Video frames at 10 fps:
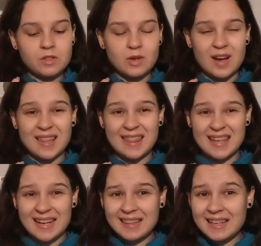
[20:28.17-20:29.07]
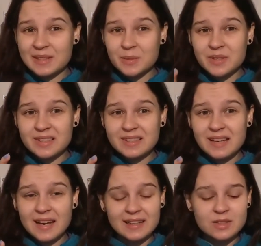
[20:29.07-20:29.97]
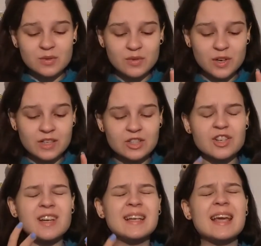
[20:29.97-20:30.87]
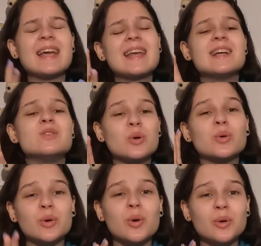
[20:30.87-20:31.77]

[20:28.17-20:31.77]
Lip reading: So I think that's what Hayley's referring to. Again, I don't